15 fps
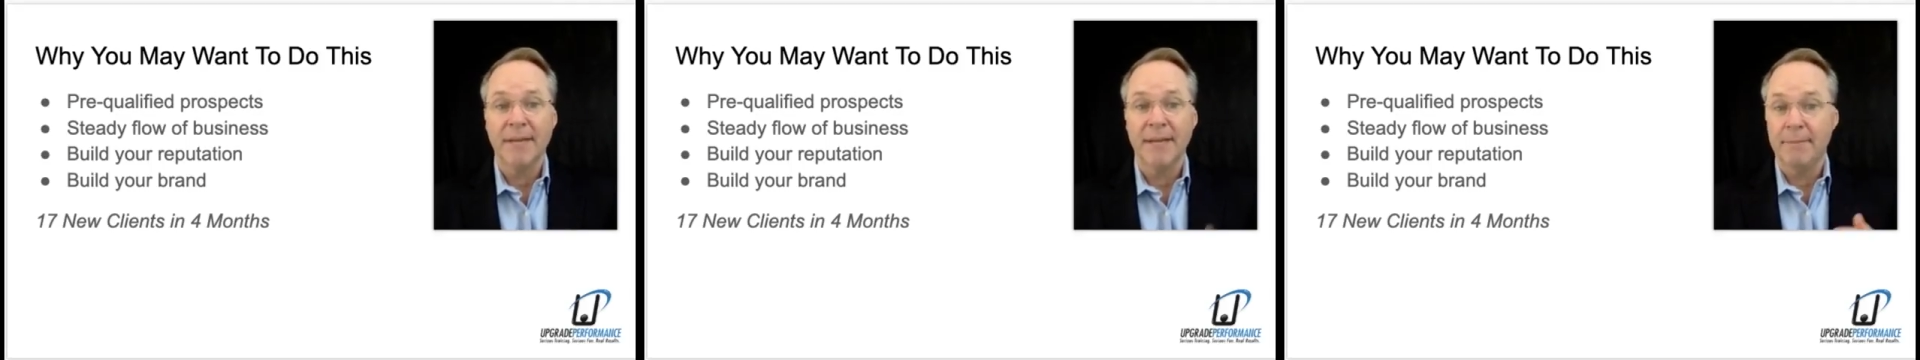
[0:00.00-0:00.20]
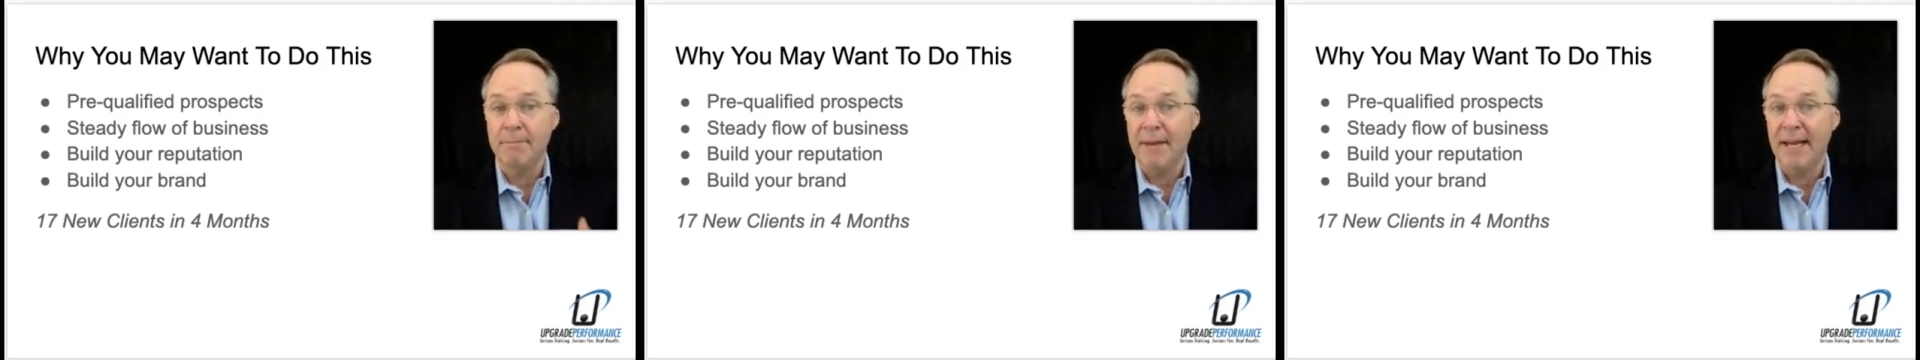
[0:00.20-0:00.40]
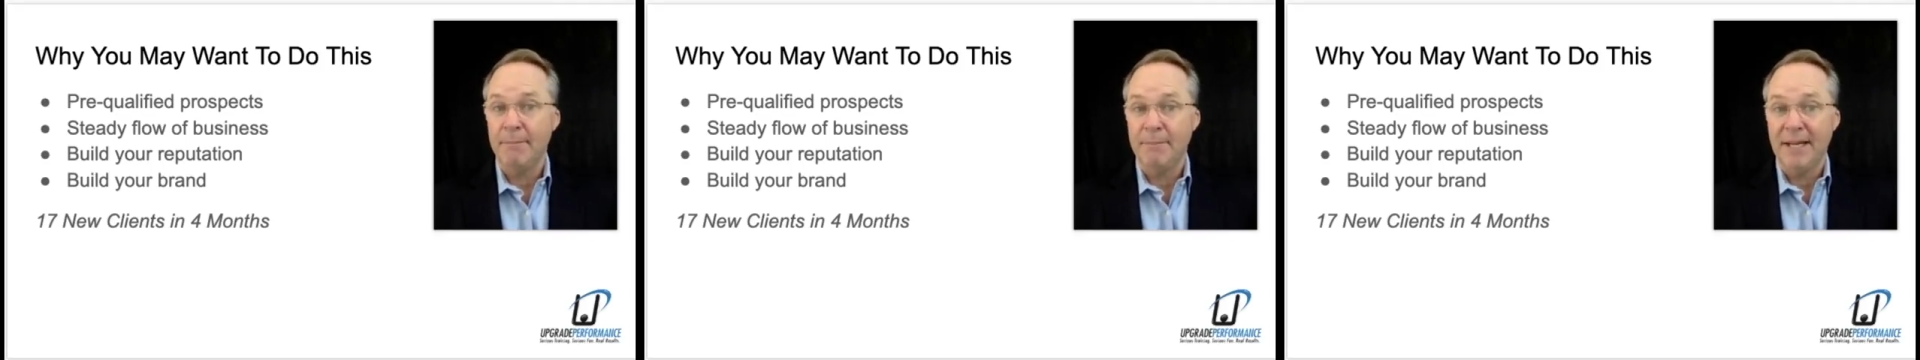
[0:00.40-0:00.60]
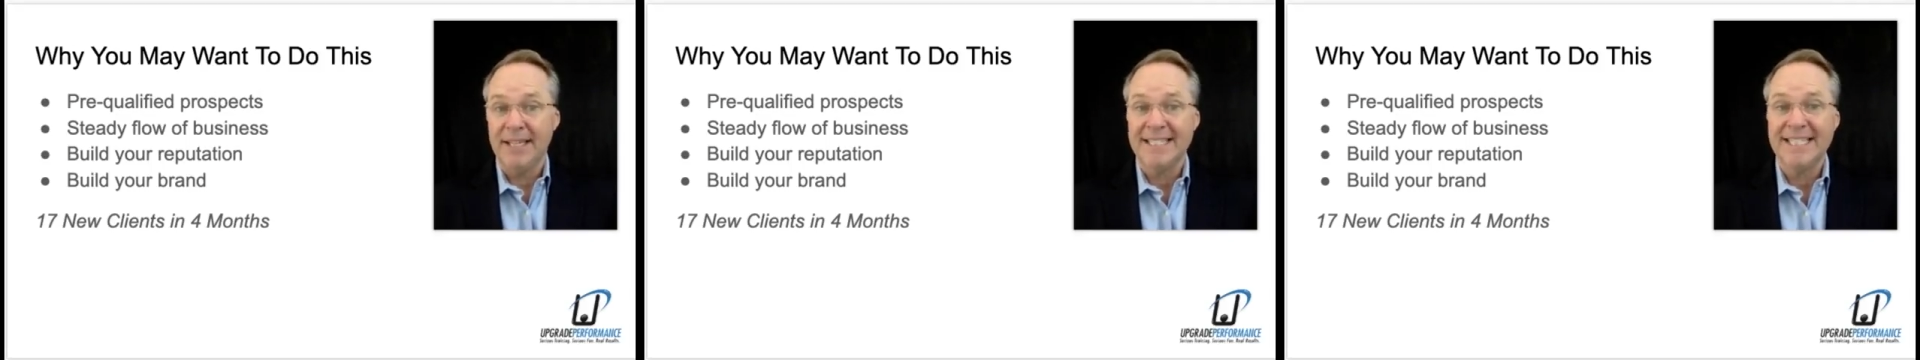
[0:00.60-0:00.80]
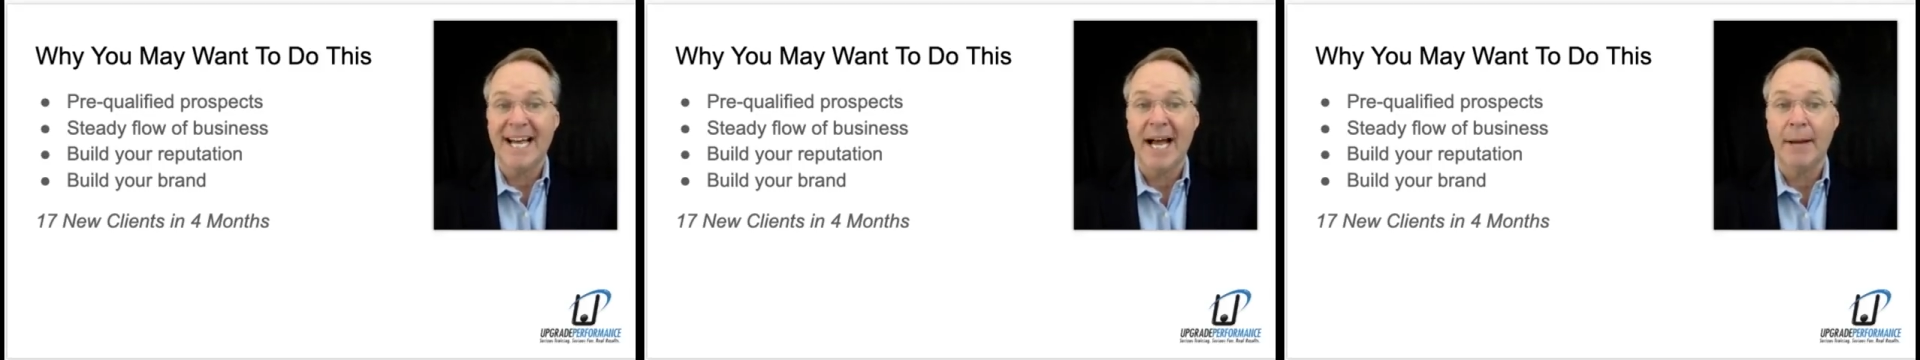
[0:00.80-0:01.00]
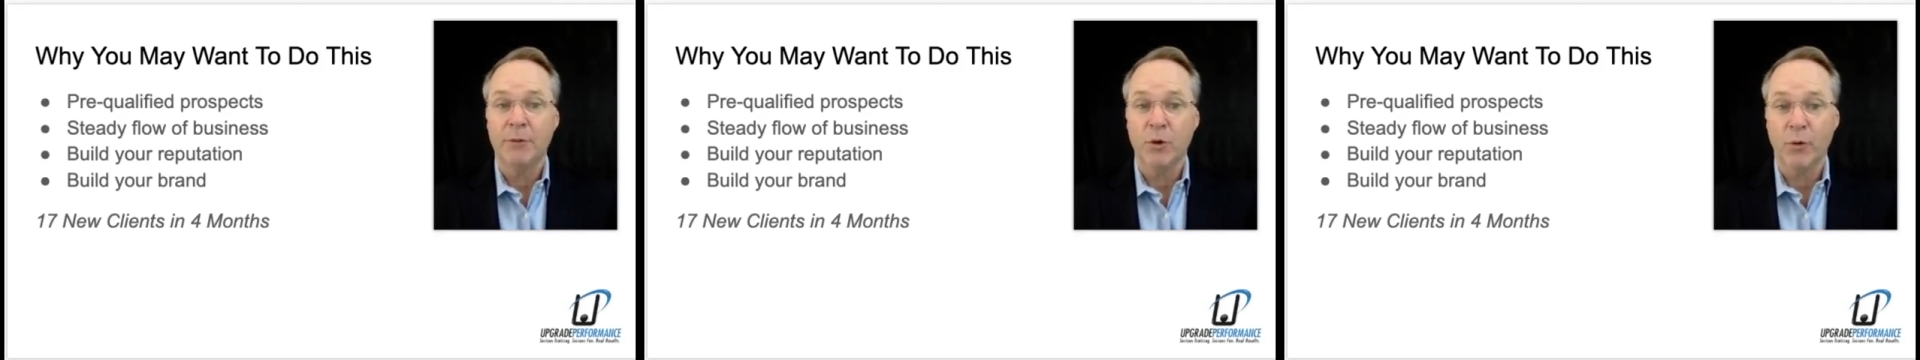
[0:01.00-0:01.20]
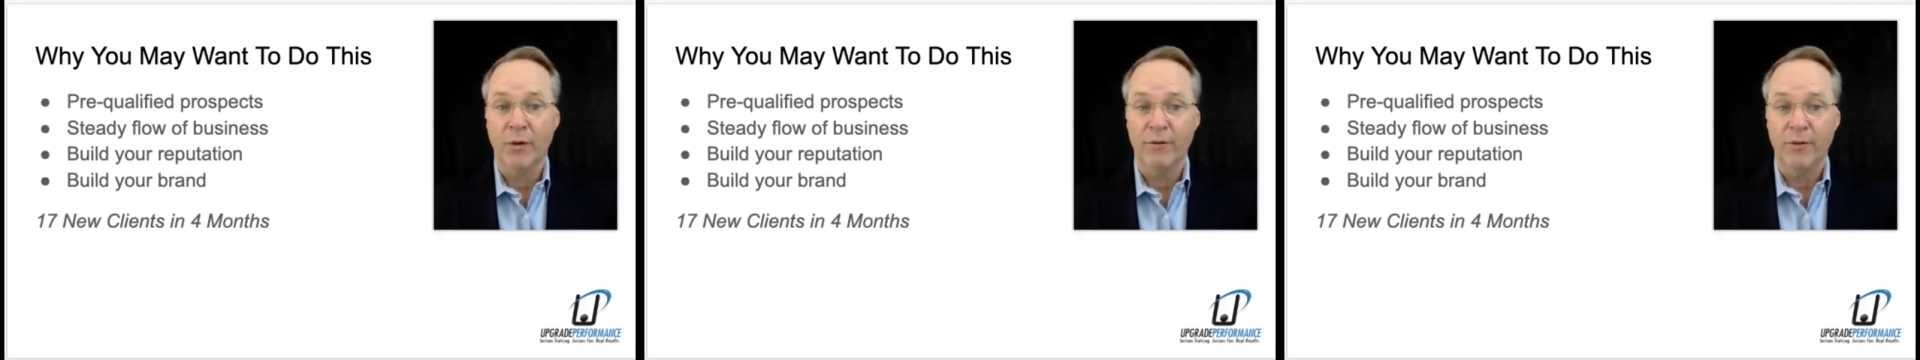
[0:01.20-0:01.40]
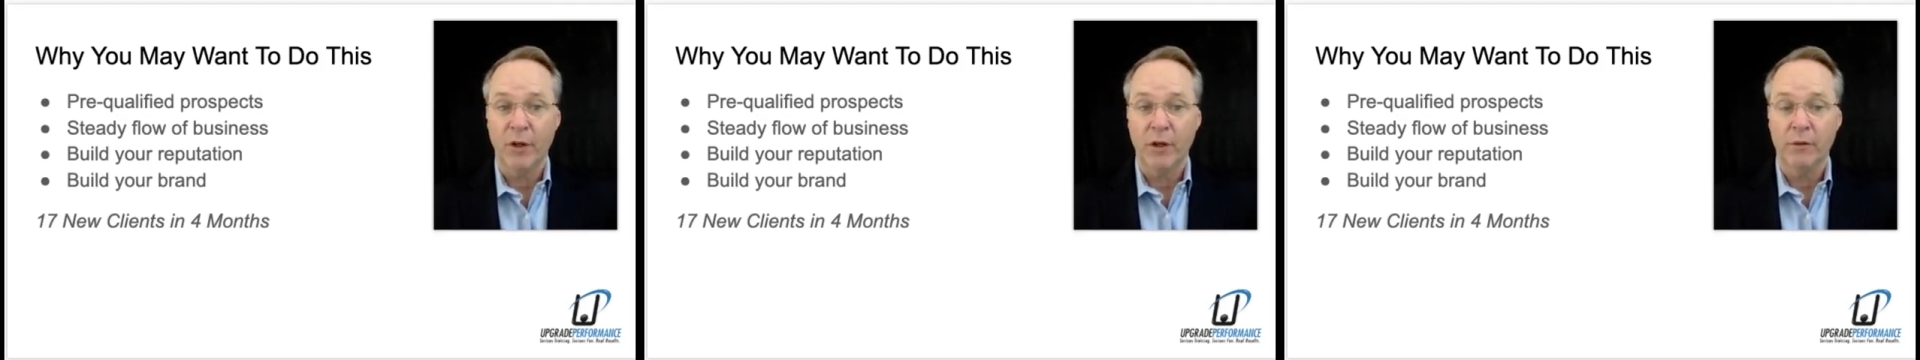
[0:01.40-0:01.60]
and may be a time to
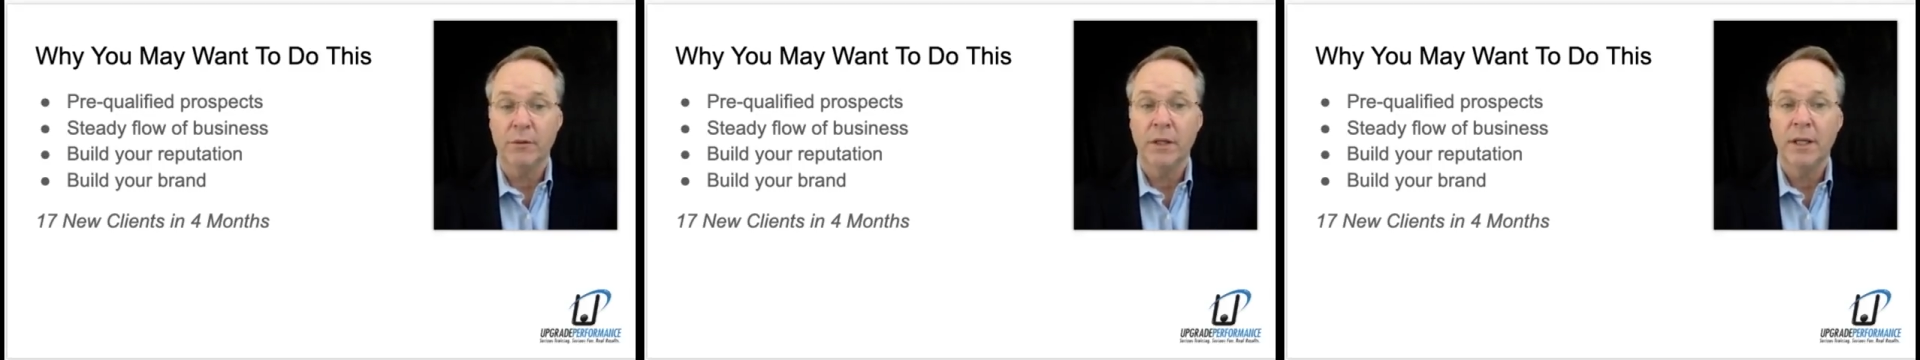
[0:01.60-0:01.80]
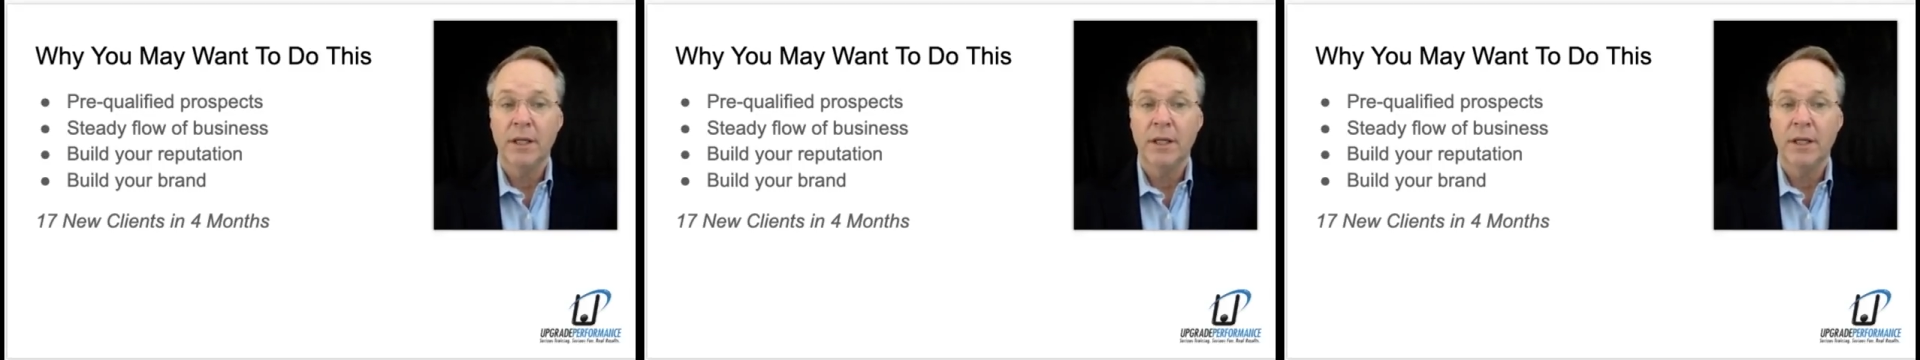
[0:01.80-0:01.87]
review.